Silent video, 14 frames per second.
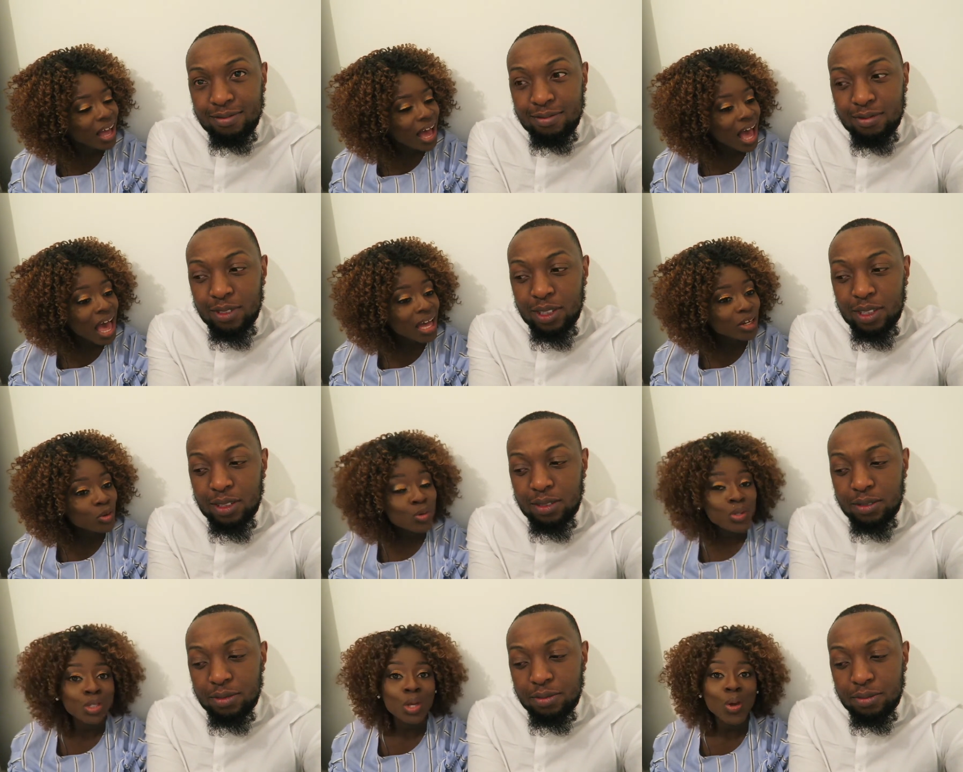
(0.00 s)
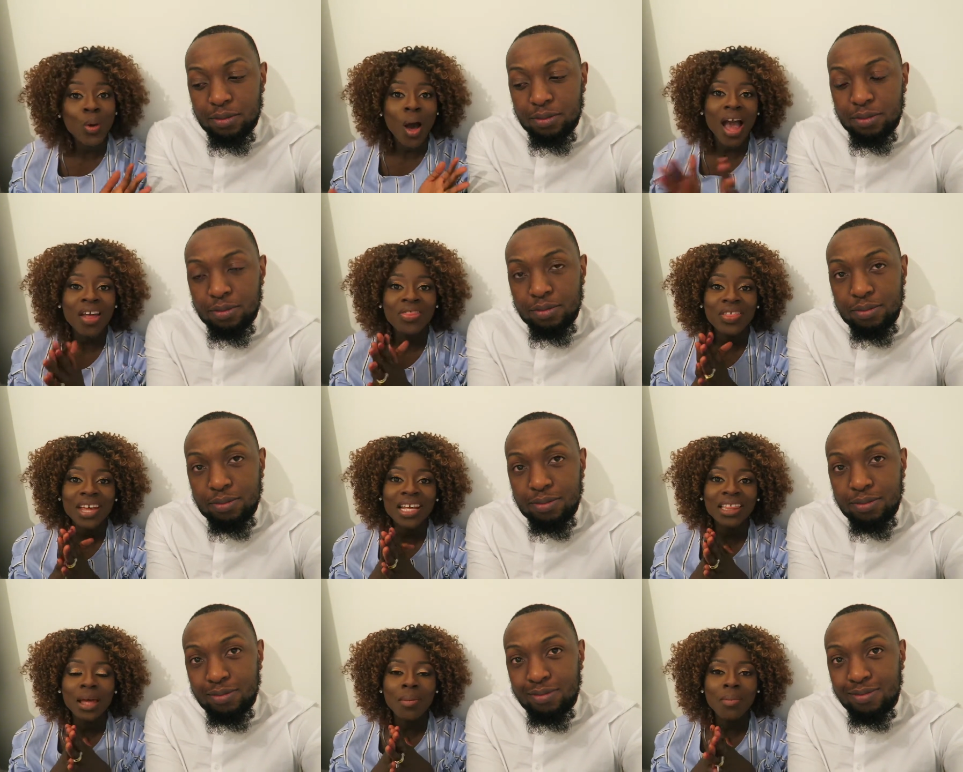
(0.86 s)
Speaker 1: And also, I
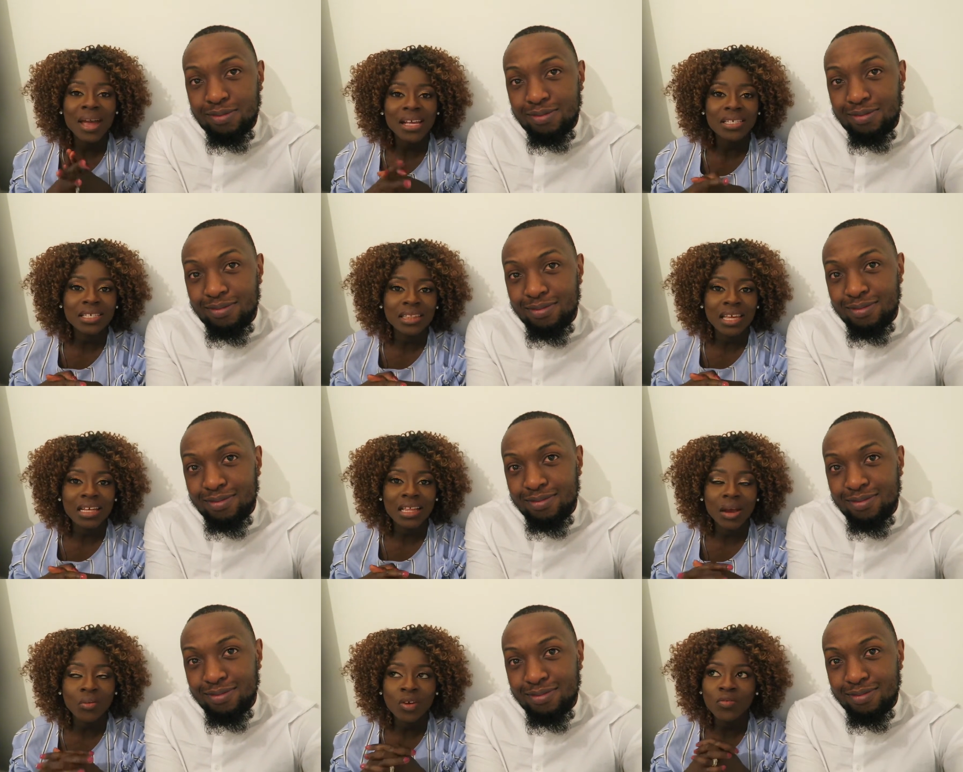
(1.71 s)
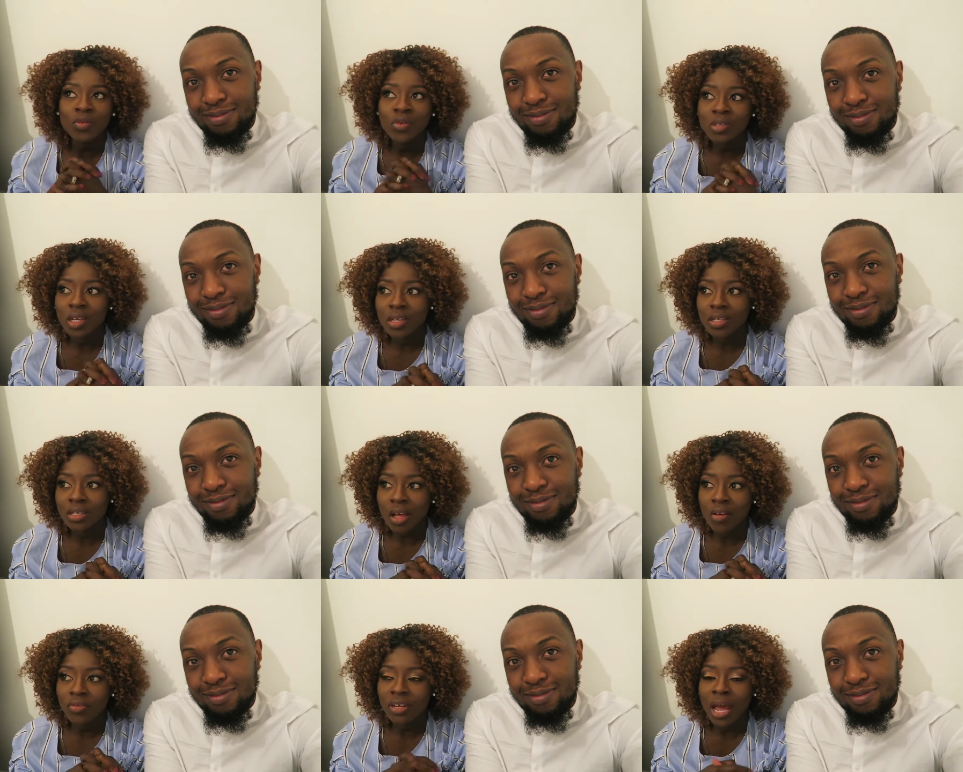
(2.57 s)
think the amazing thing that we've also
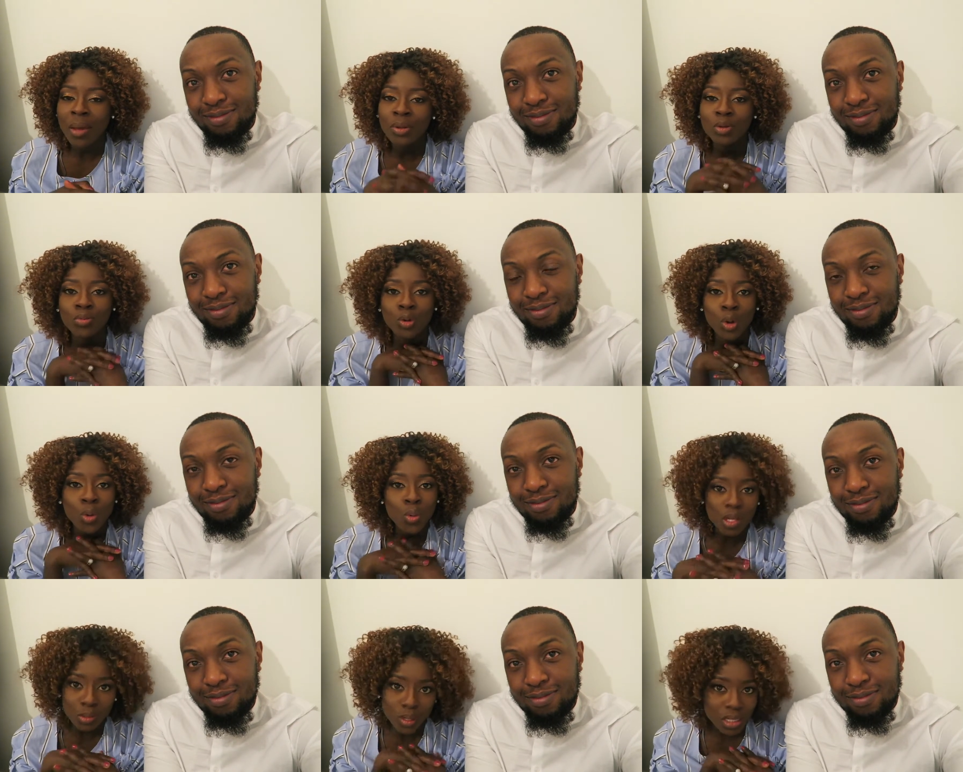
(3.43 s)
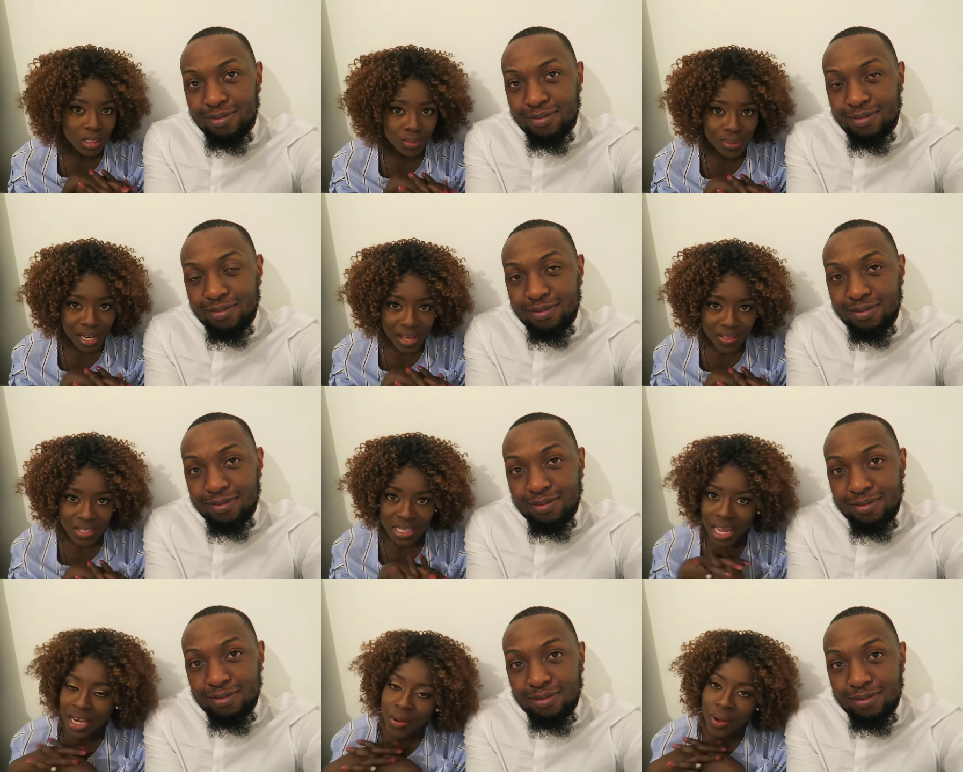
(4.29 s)
discovered, I mean, we always wanted to be like this
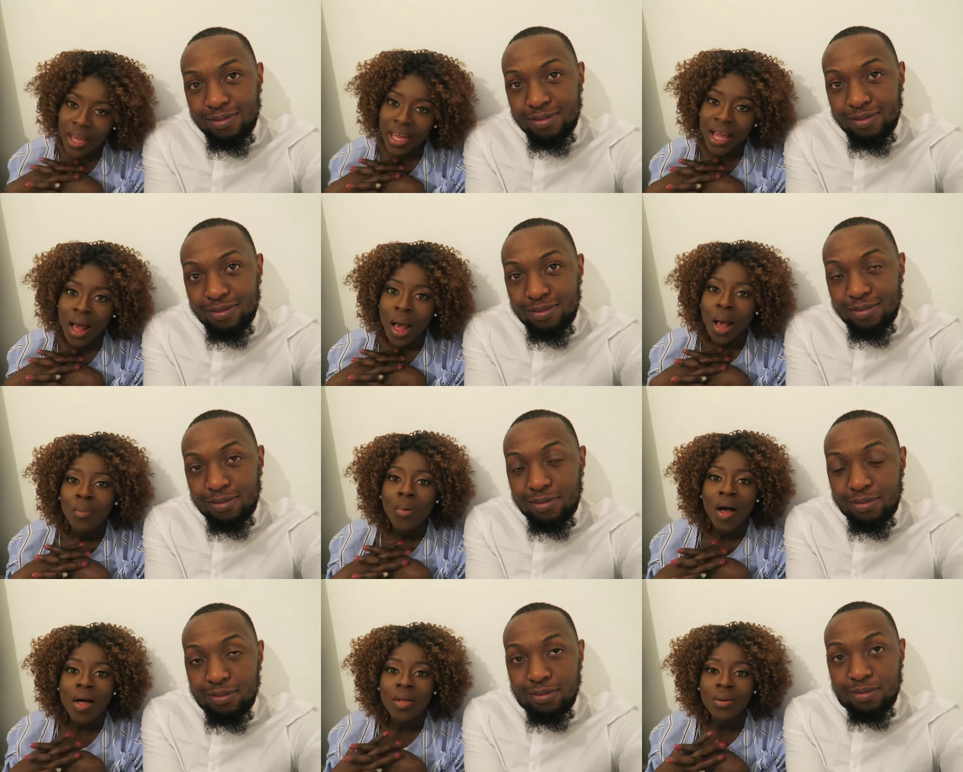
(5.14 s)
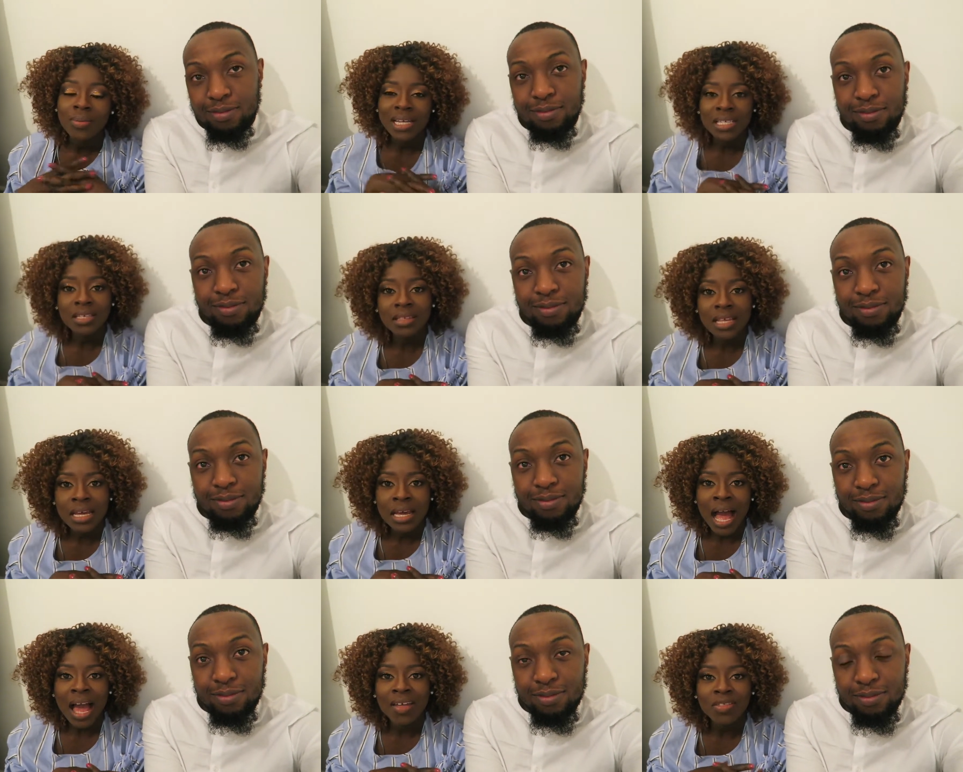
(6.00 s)
anyway, but the amazing
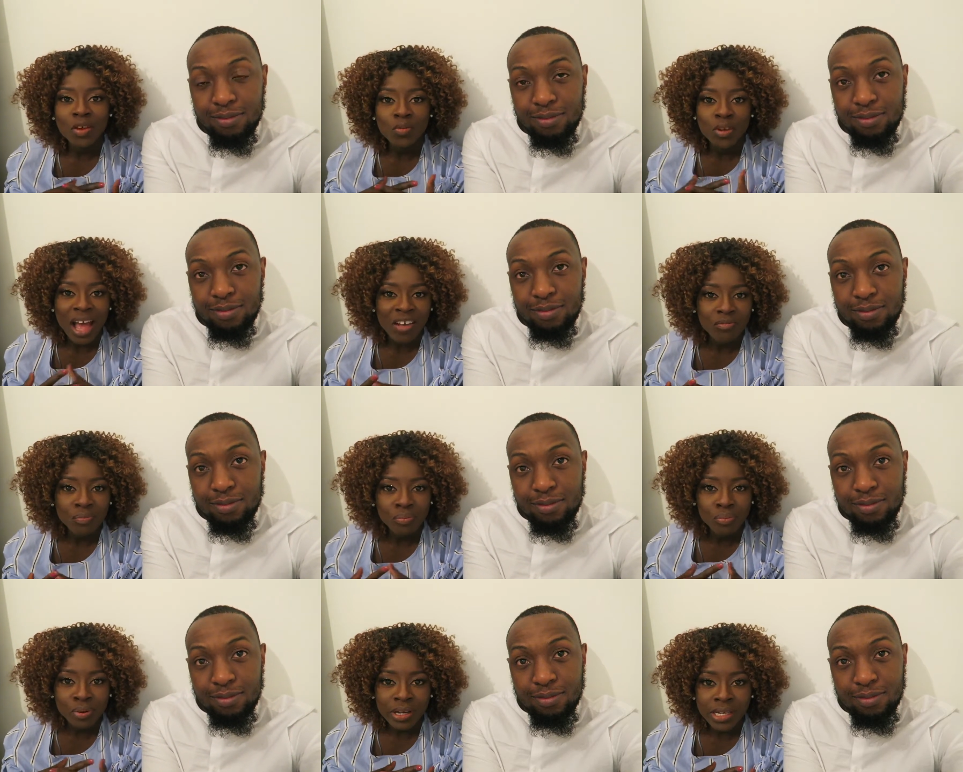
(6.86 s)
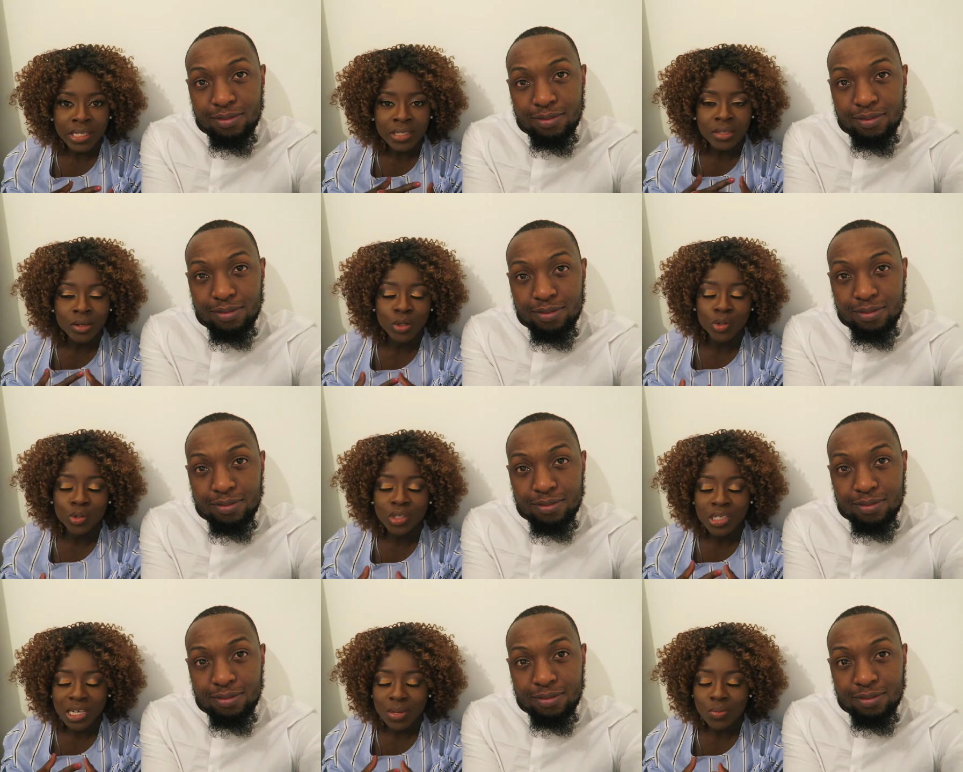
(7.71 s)
thing, I think we have pretty
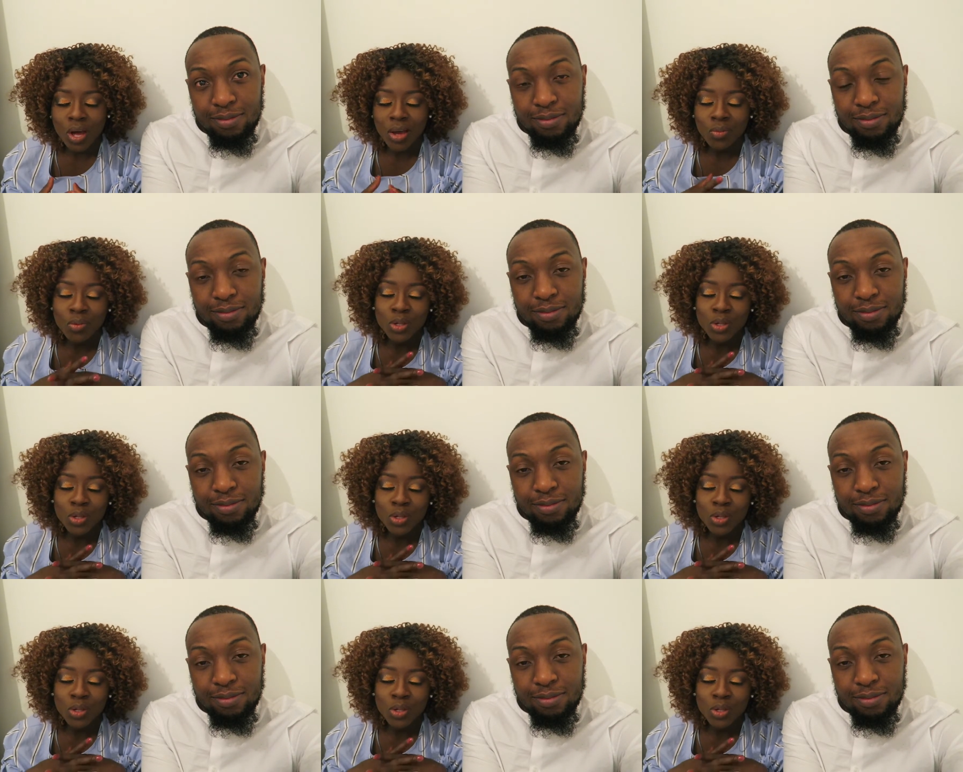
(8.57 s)
good teamwork.